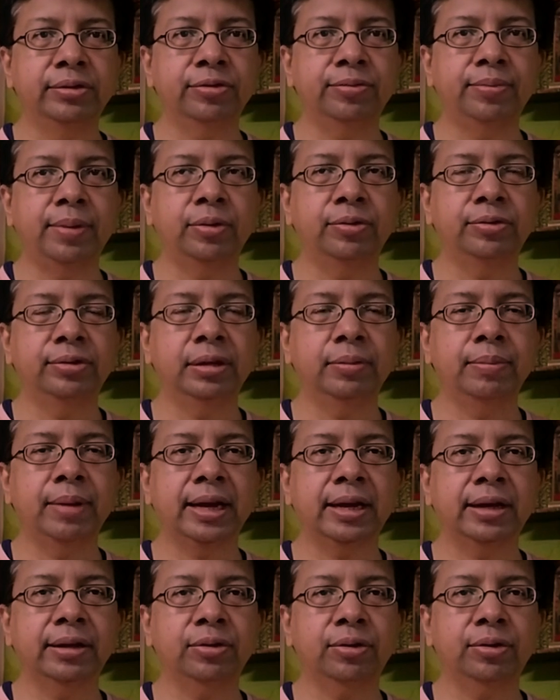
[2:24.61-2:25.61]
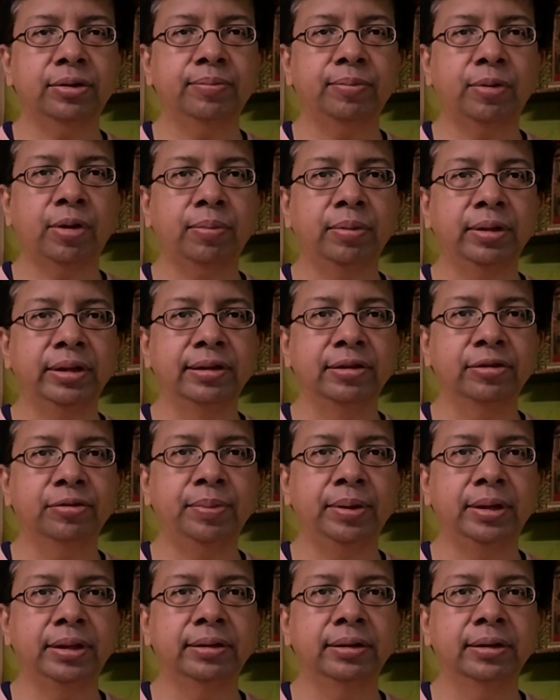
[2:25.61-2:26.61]
of bouncing back, I thought probably this
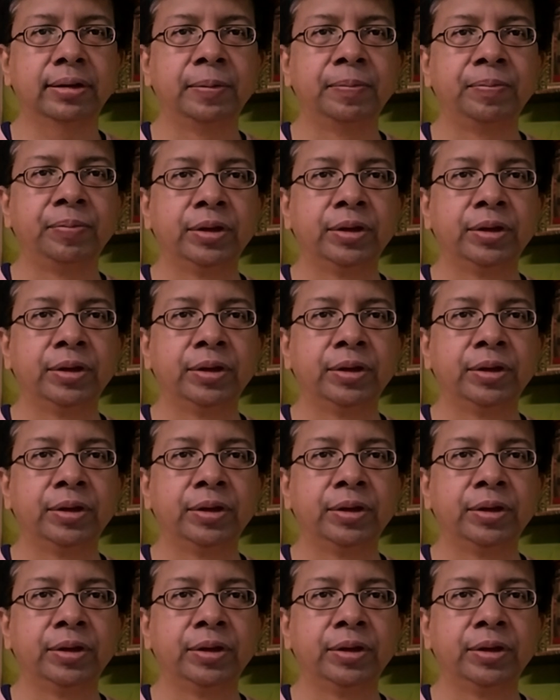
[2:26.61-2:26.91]
month